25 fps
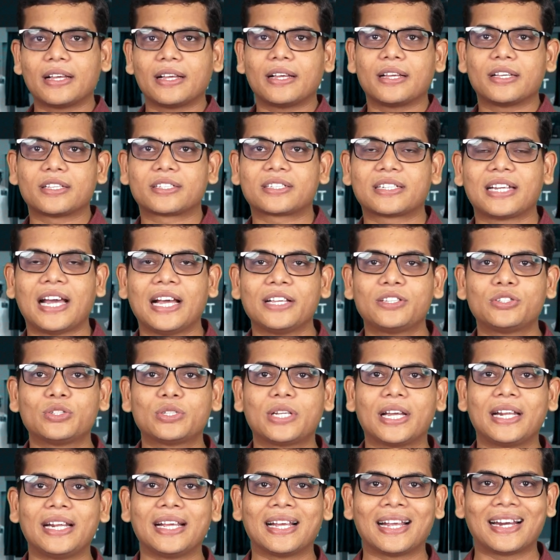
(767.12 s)

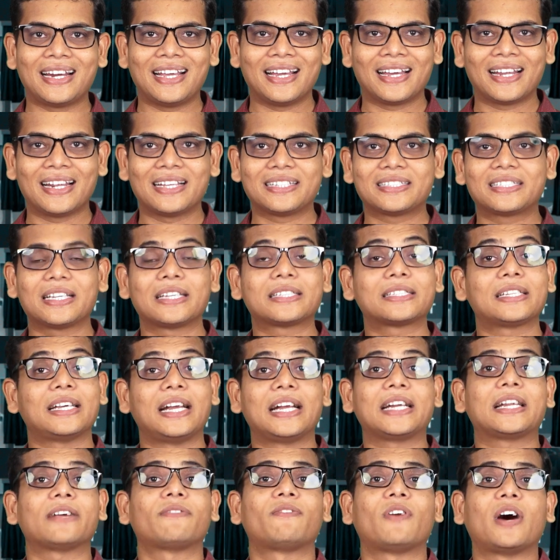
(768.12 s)
statutory clearances
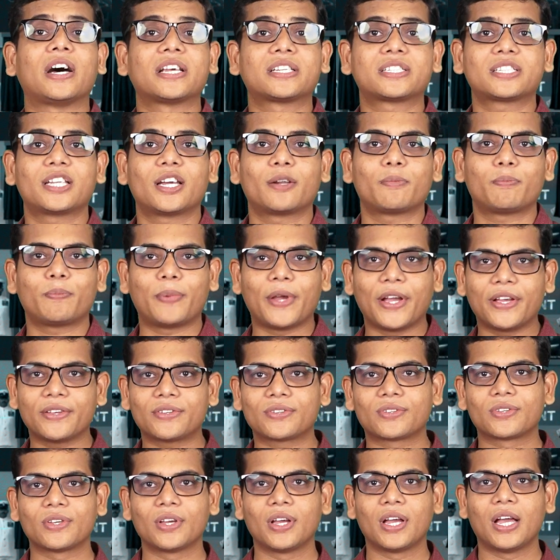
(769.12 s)
at a faster
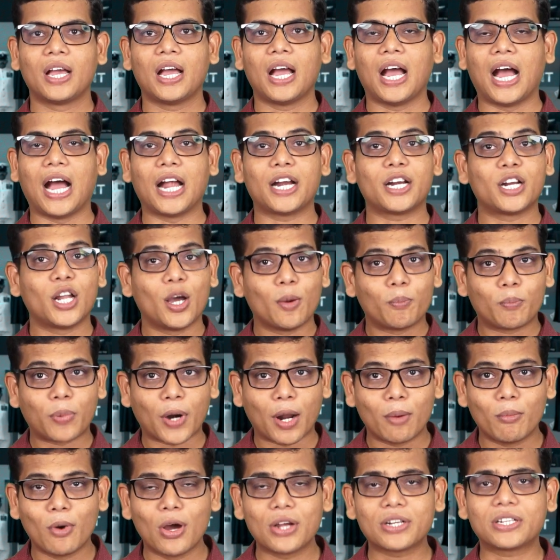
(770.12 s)
pace, and
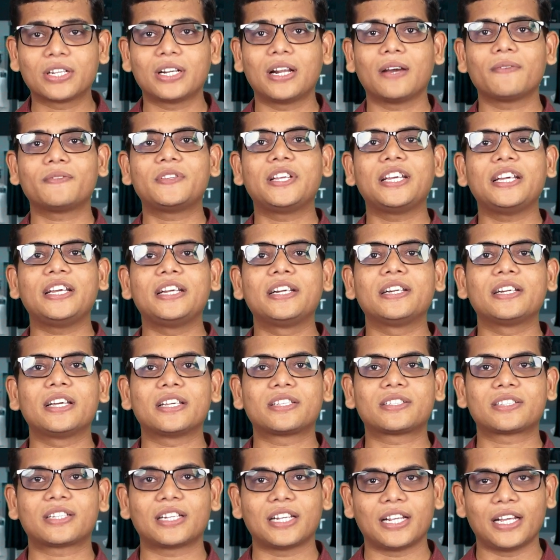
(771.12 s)
promotion of the
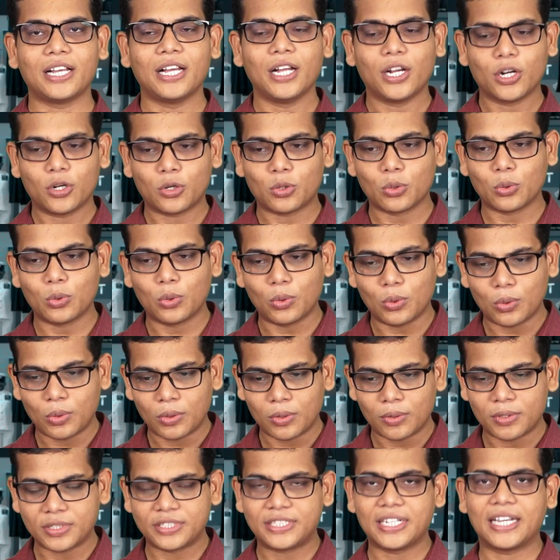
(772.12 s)
industry to
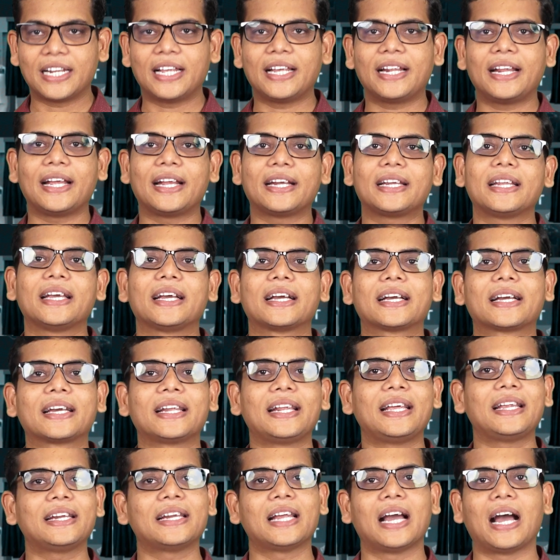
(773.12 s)
generate
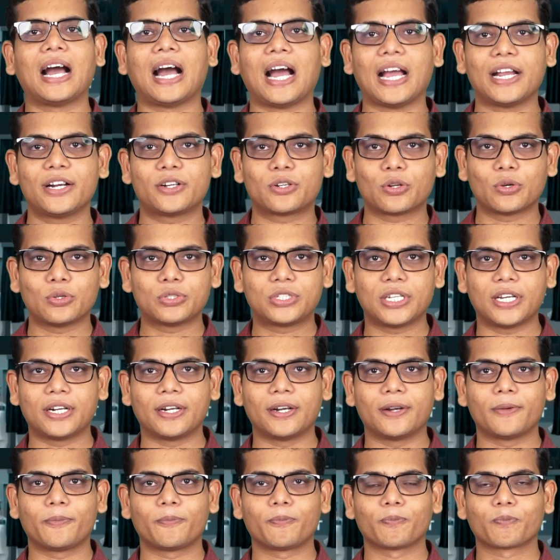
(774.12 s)
green
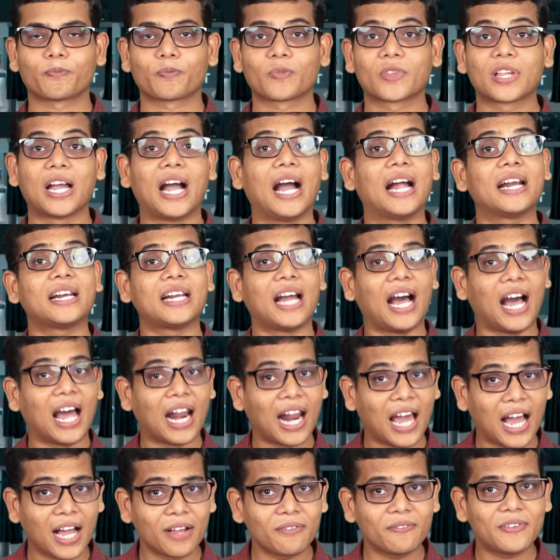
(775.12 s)
hydrogen. And
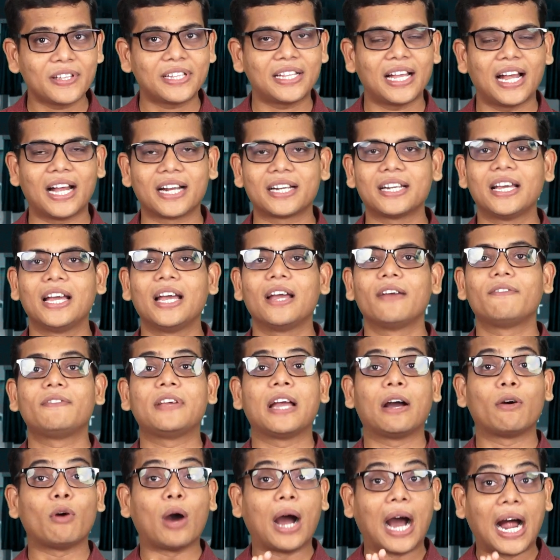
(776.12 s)
along with that we
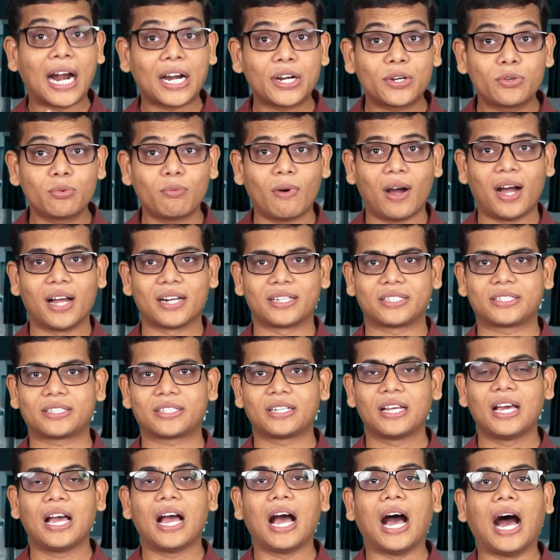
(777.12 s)
have
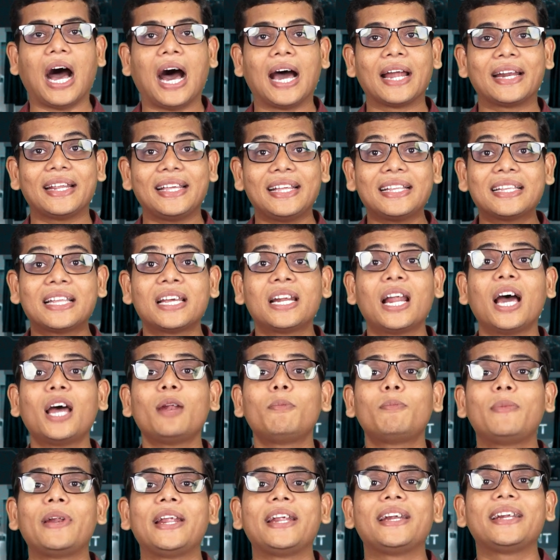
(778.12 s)
advanced our
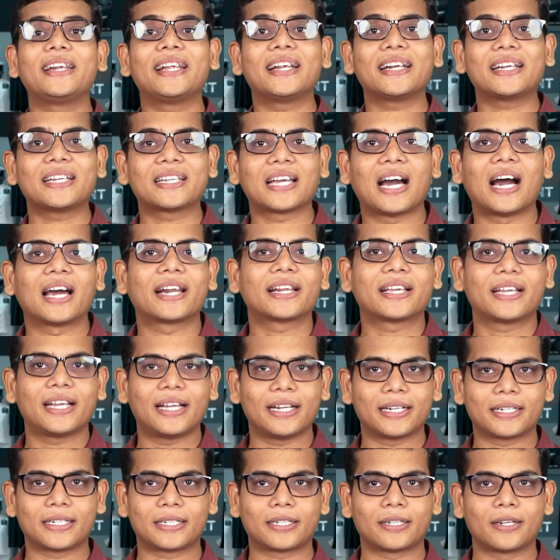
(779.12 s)
ethanol blending
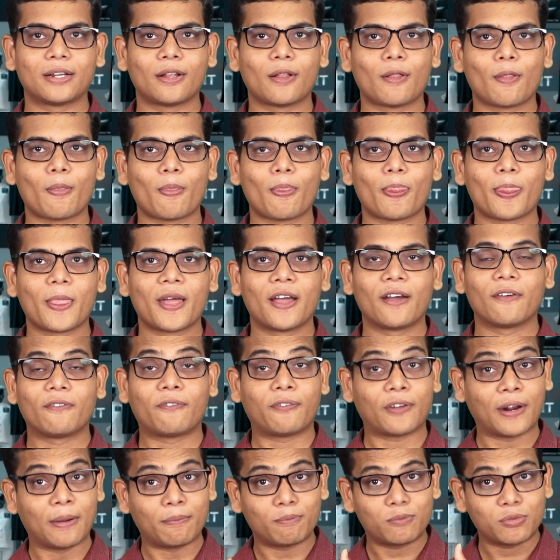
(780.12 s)
target
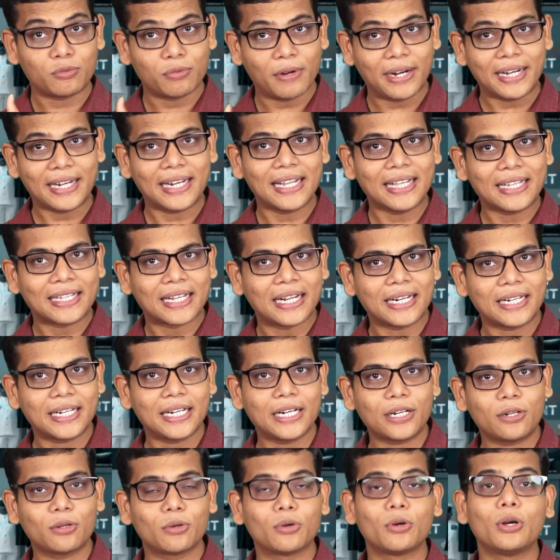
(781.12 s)
from
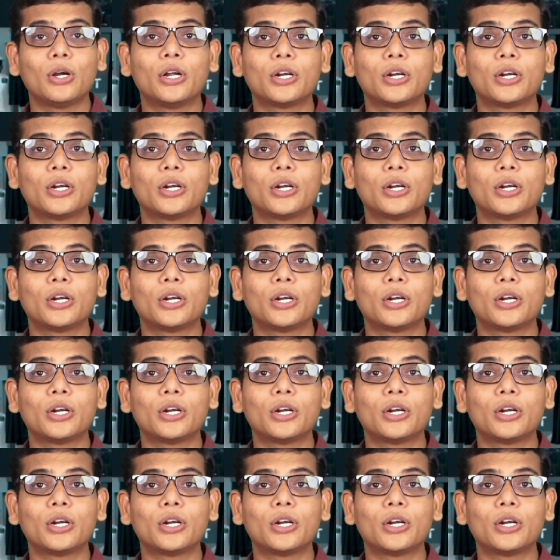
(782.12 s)
2030 to